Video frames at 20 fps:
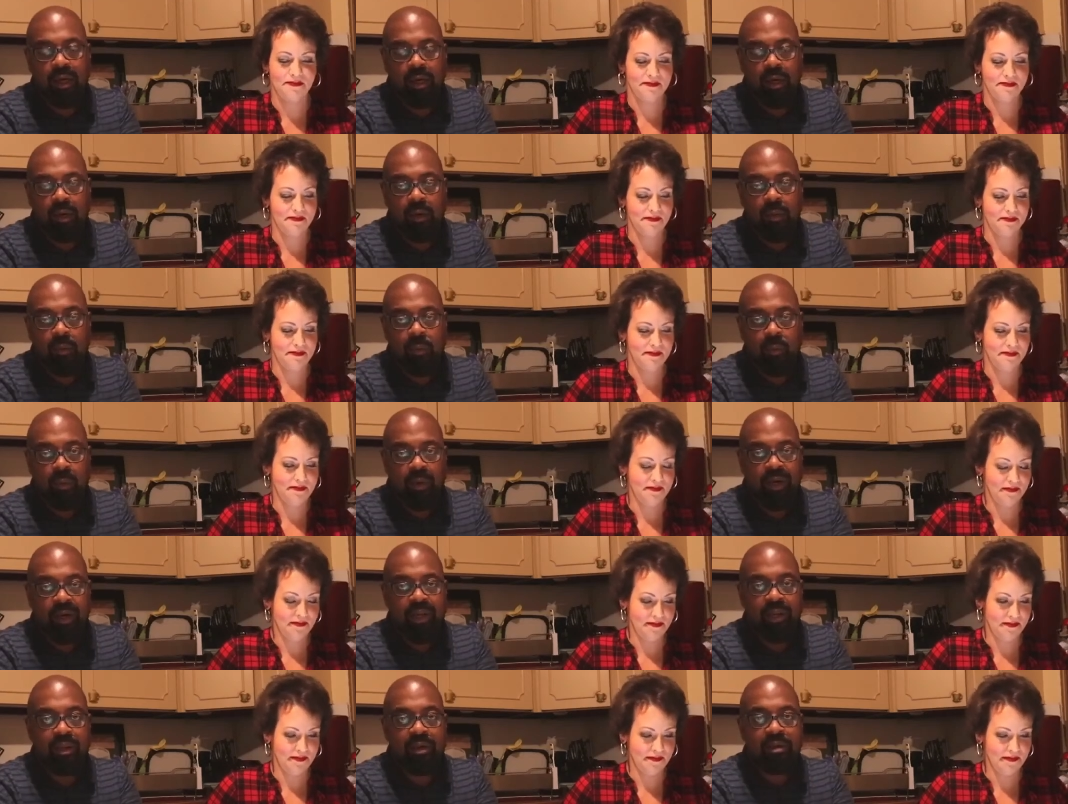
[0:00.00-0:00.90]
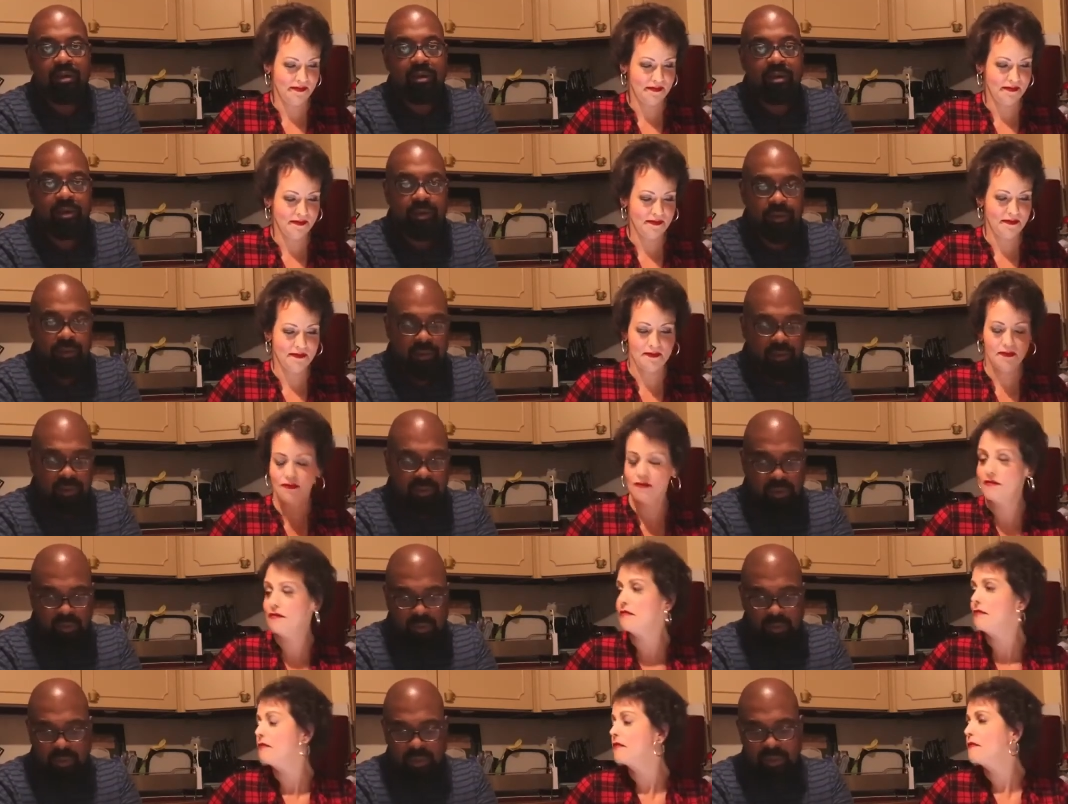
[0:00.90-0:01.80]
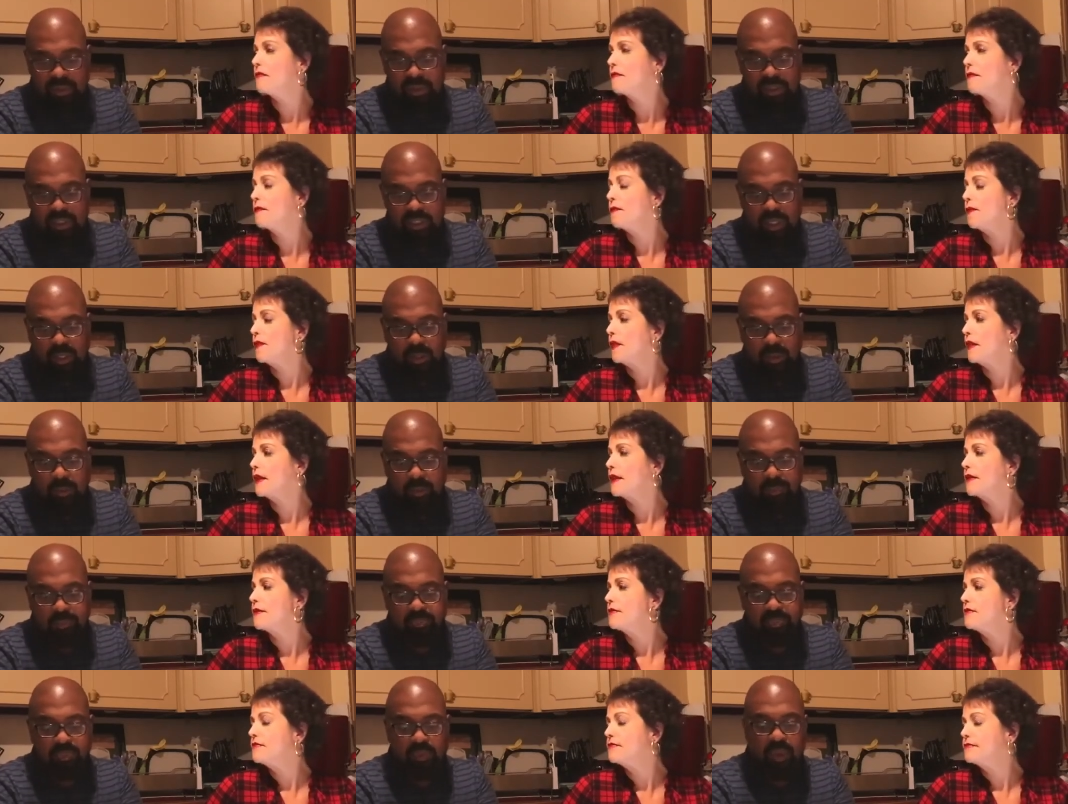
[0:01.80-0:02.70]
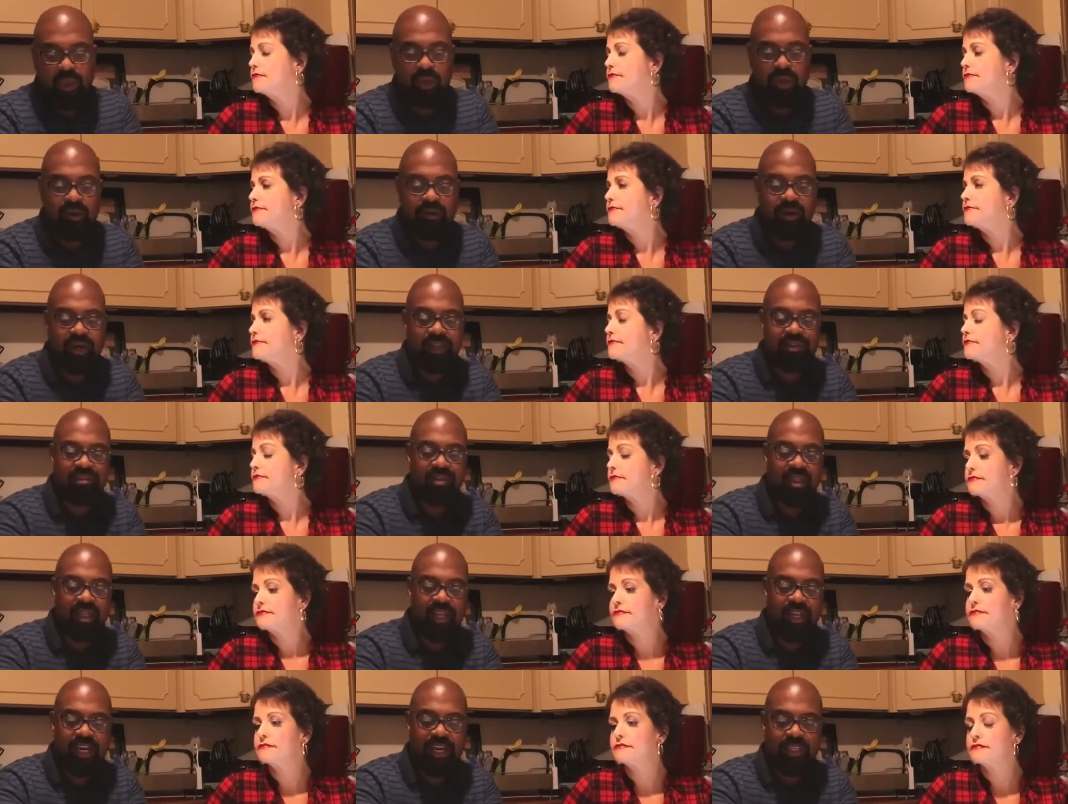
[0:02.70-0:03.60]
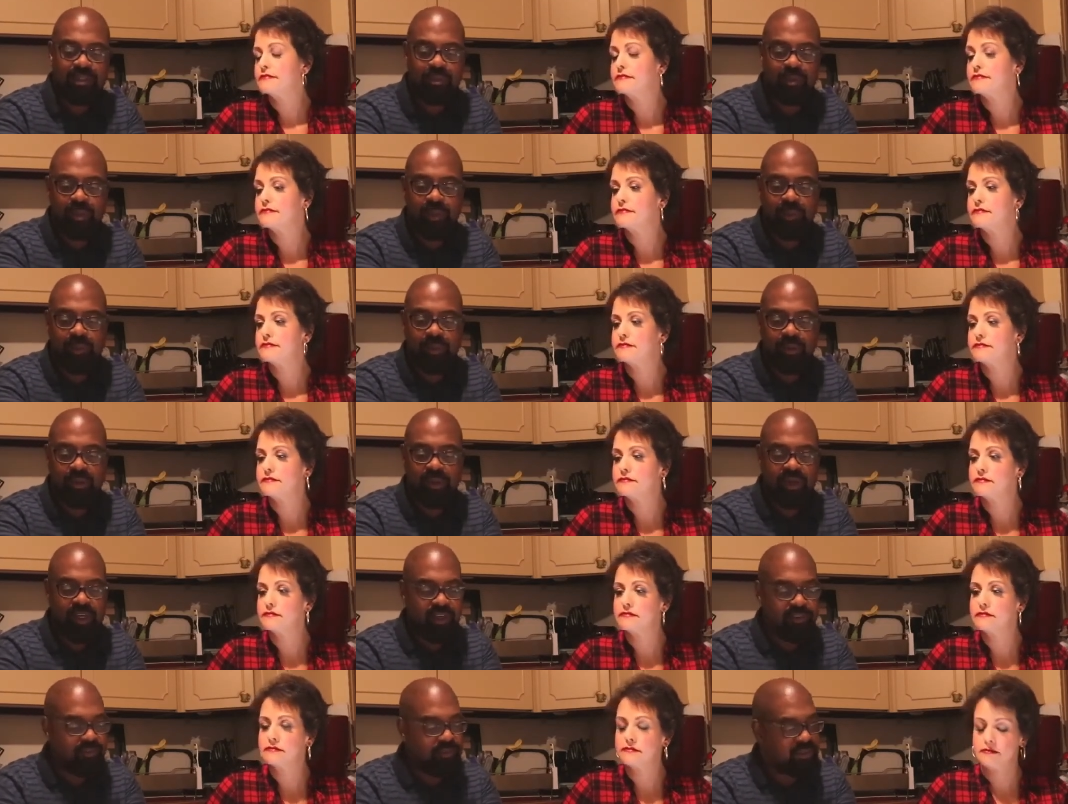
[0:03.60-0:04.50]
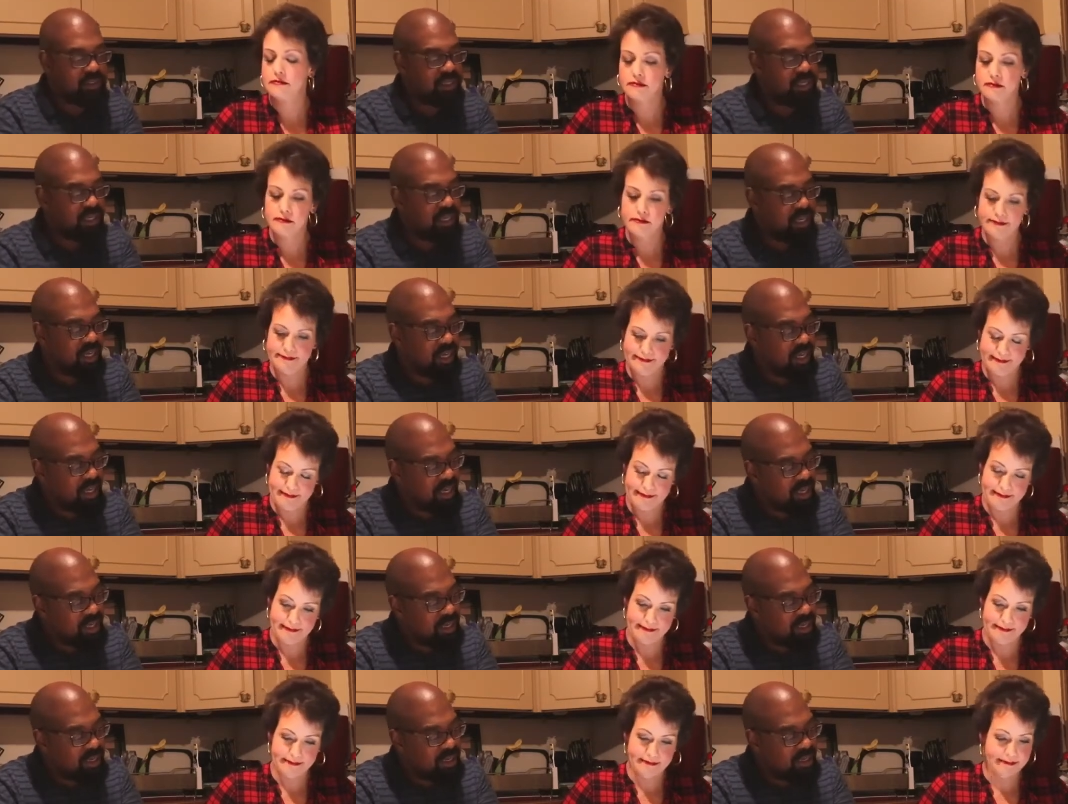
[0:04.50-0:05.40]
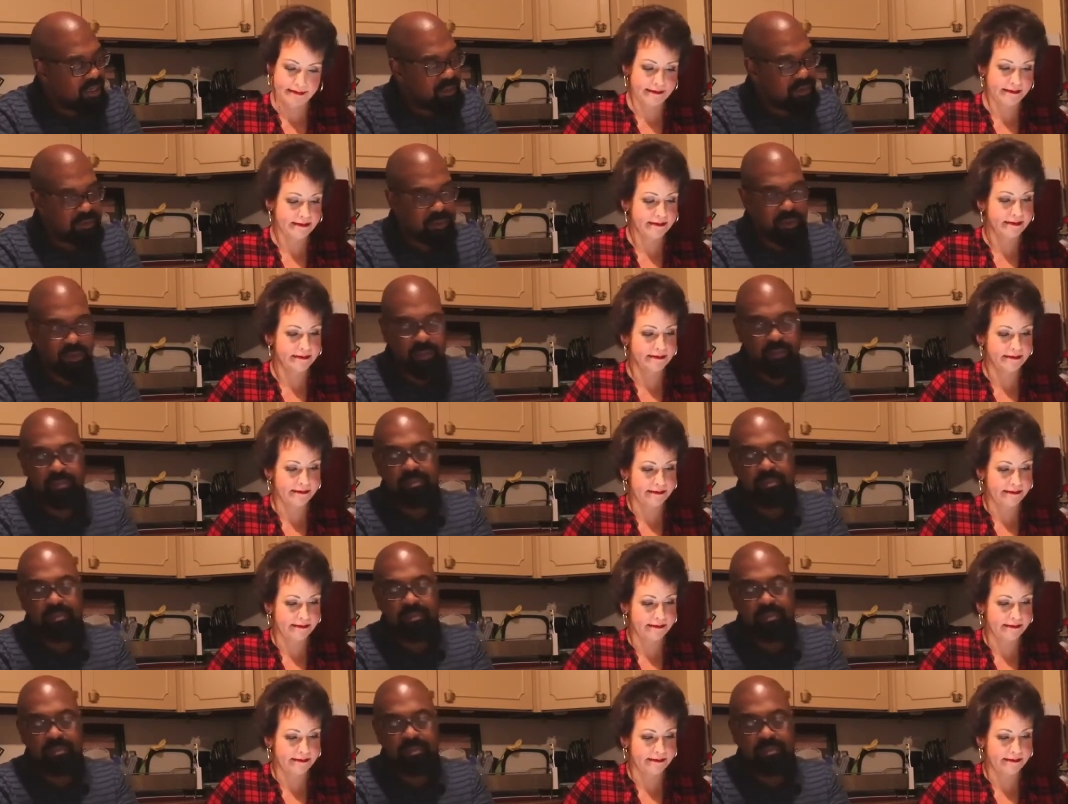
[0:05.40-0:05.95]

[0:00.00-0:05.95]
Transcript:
Speaker 1: uh, what you're doing. So, all right, so the last one that we're going to cover today is